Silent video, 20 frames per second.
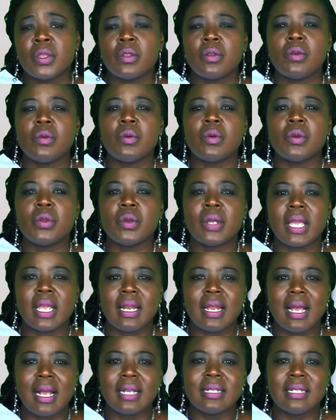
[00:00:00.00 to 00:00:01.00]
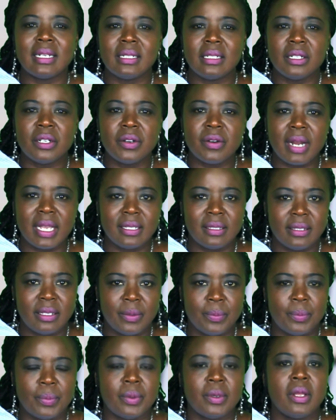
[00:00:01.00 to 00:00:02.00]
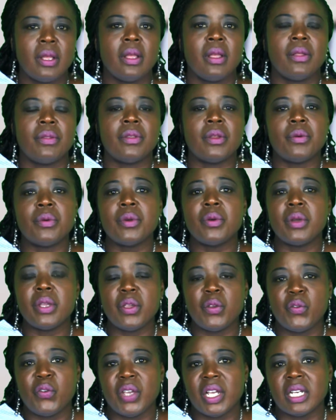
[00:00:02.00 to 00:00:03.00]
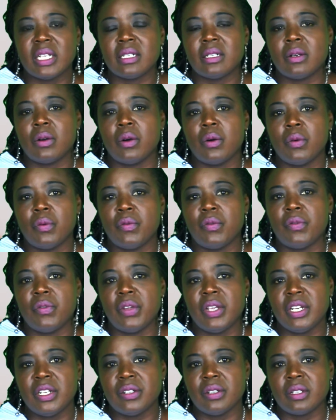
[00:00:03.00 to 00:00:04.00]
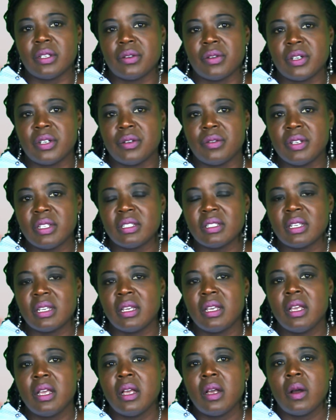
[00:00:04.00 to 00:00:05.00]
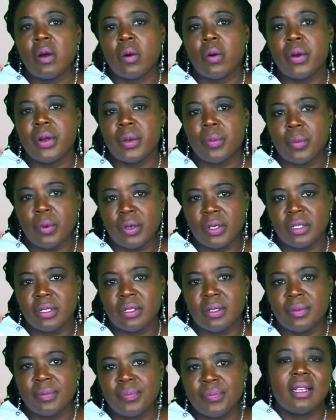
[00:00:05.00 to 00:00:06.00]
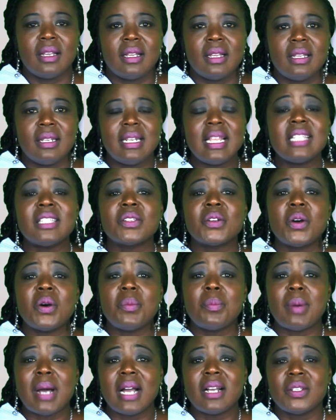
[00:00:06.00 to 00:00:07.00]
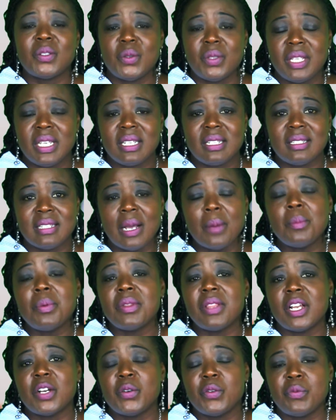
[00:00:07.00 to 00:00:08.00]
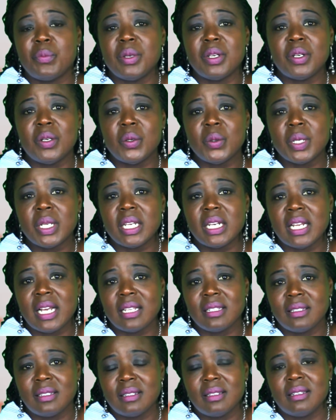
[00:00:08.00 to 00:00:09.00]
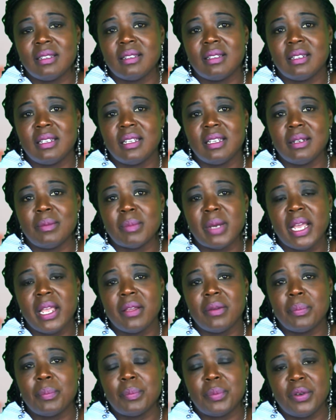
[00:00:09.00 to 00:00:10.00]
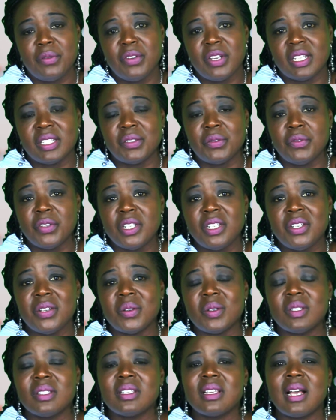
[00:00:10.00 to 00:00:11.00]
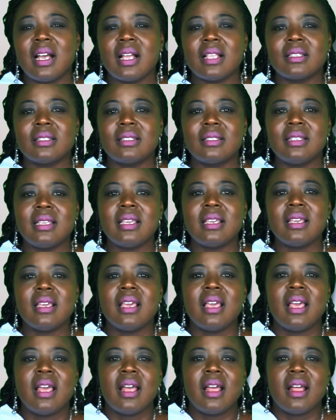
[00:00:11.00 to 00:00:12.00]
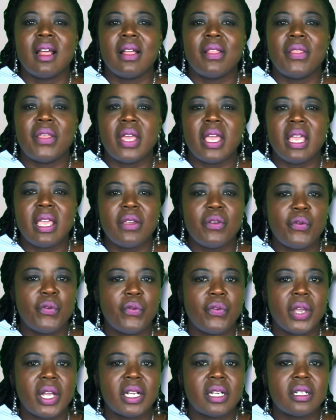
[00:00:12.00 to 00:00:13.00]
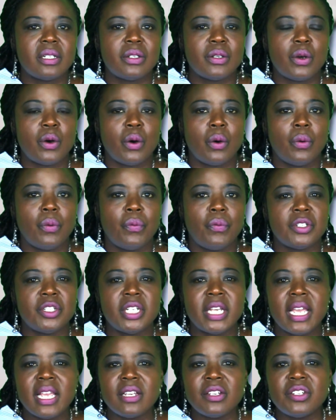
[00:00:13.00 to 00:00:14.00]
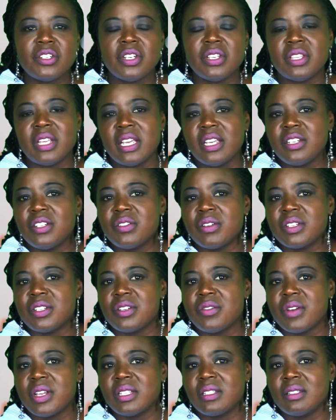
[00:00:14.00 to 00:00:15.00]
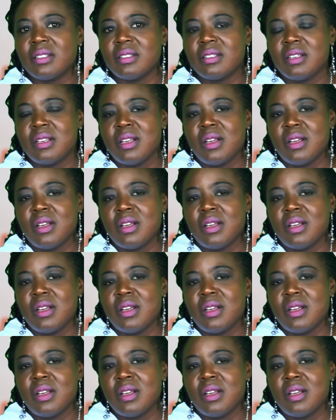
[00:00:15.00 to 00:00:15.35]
you can actually grasp the real effect of interest rate risk on a bond. Let's go back to the example that we've been looking at in my previous videos and see the effect of change in the interest rates